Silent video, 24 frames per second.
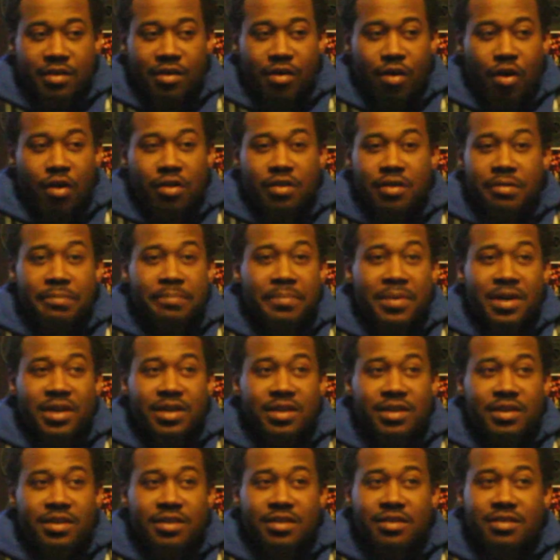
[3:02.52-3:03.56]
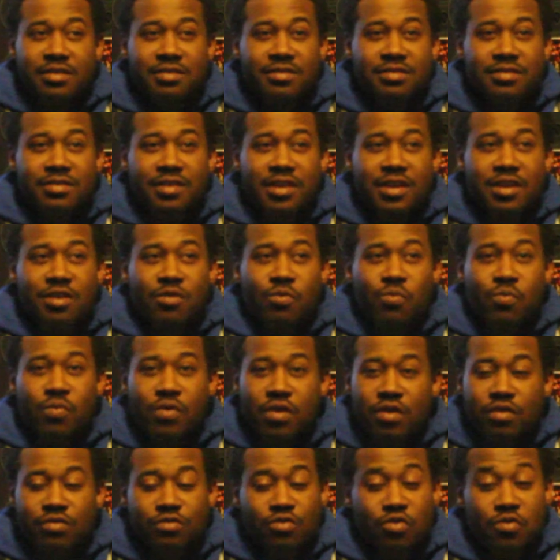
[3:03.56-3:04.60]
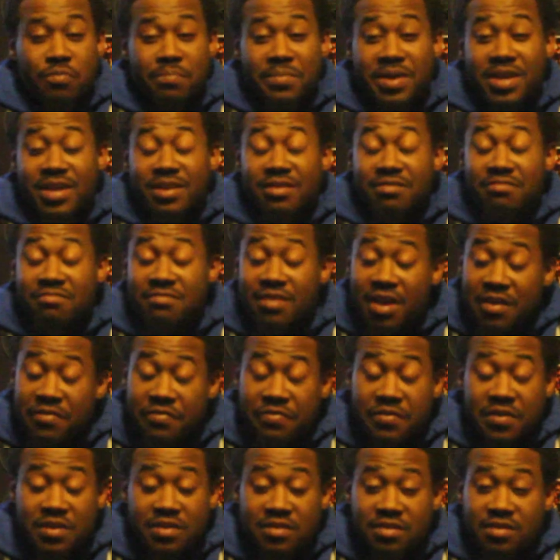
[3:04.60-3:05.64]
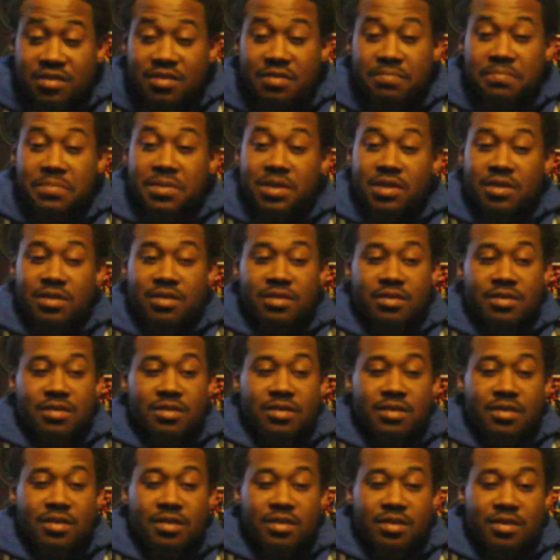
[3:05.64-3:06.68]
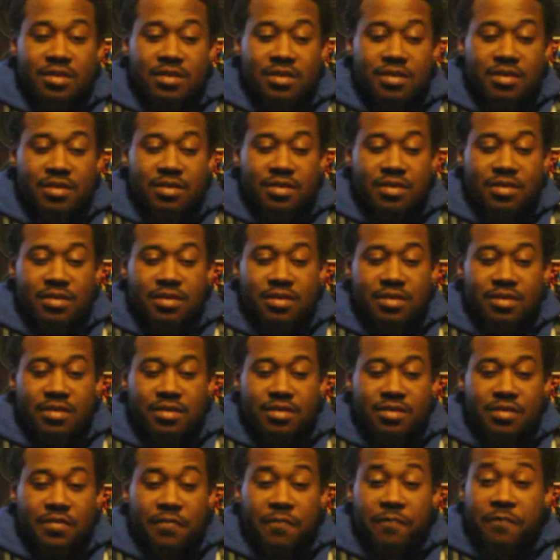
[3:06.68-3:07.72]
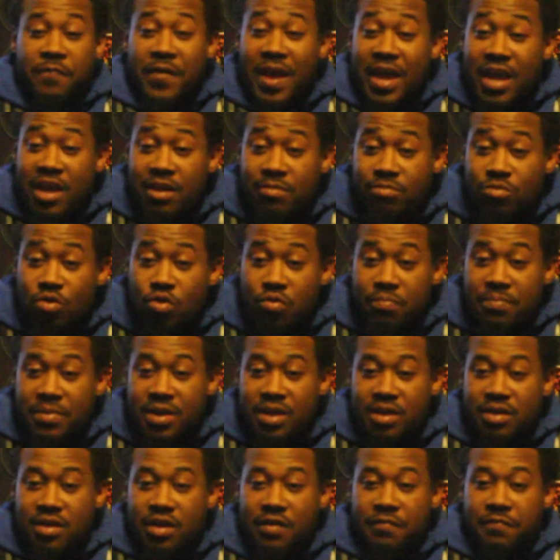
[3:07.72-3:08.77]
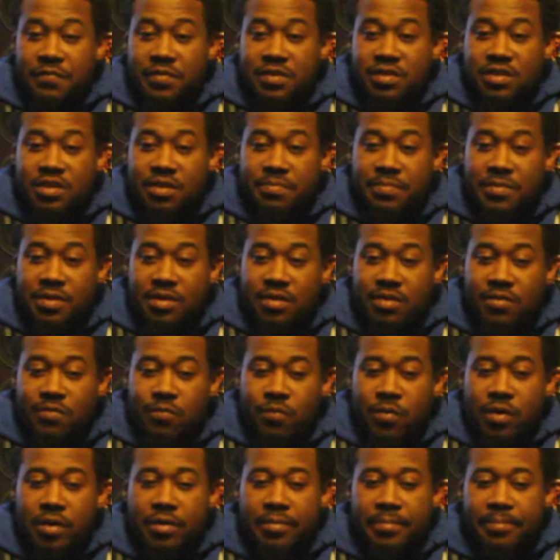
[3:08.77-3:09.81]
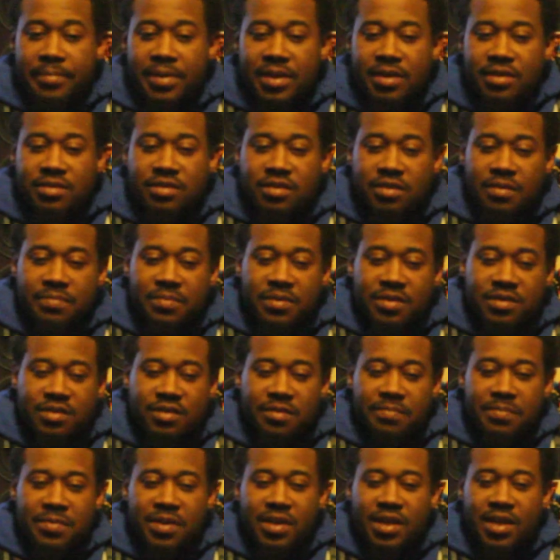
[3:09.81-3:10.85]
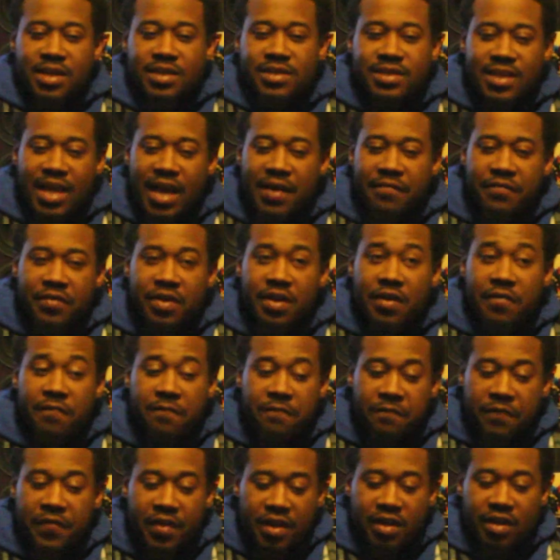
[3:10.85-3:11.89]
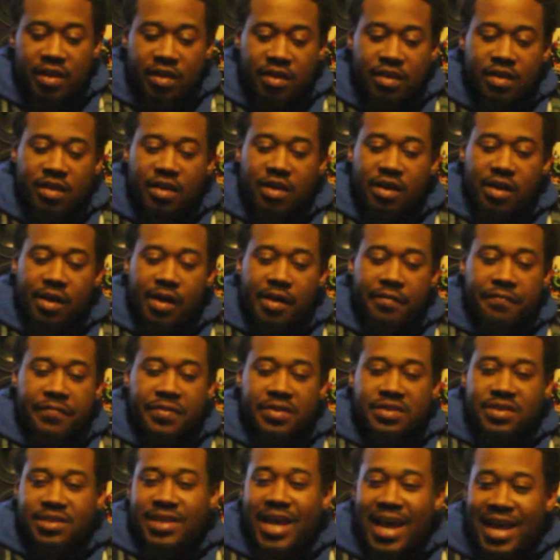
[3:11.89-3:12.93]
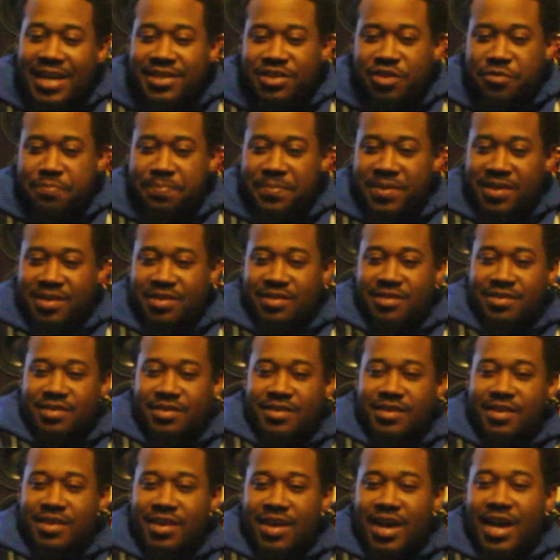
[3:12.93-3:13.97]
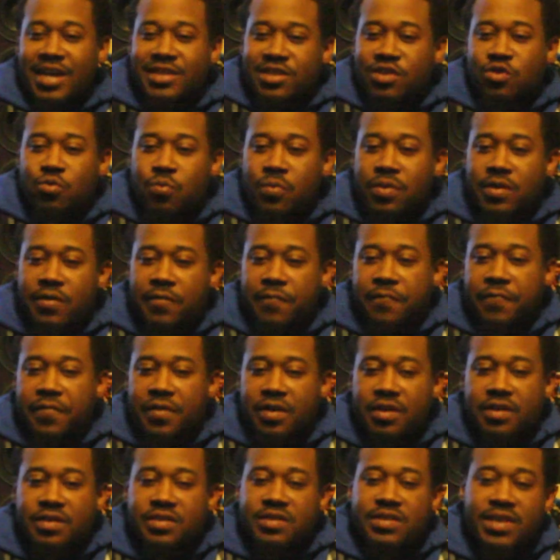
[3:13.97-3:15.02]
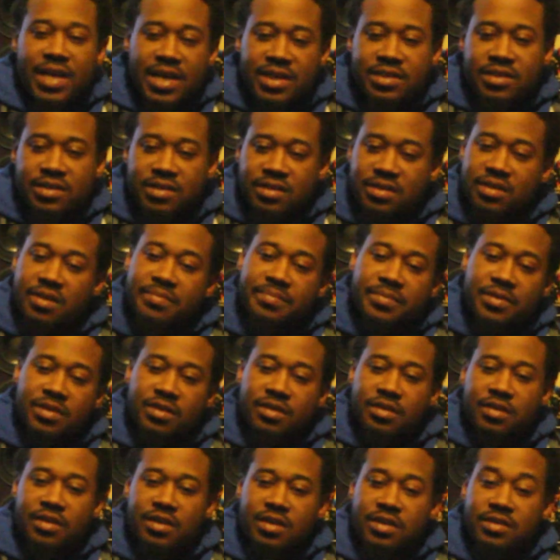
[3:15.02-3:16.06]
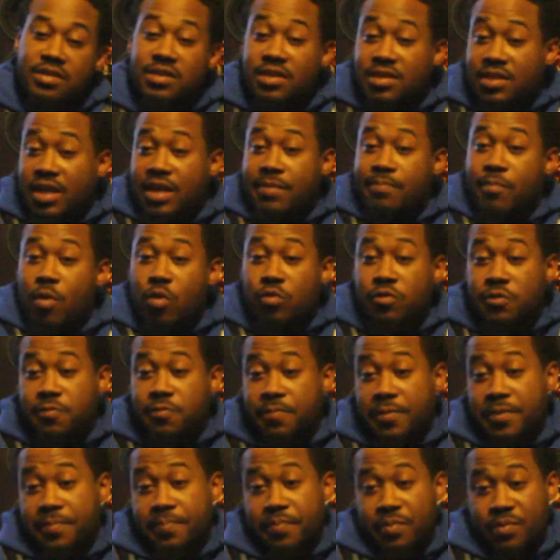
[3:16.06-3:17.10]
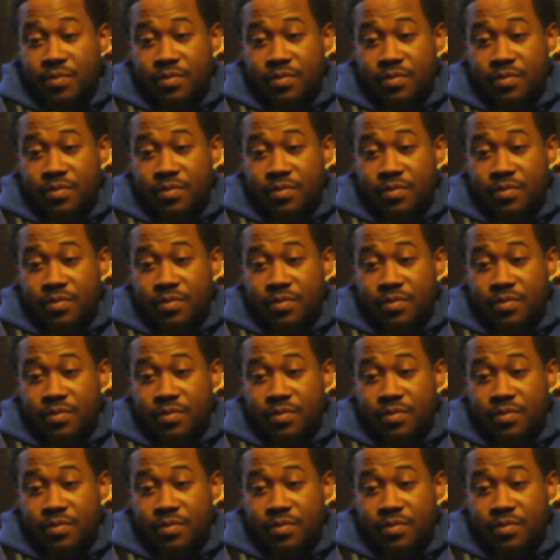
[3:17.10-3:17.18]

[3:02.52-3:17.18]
All the money in the world don't mean nothing to me. The fame don't mean nothing to me. What means something to me is having a feeling of attachment. I just want to feel attached to something. Just like most people.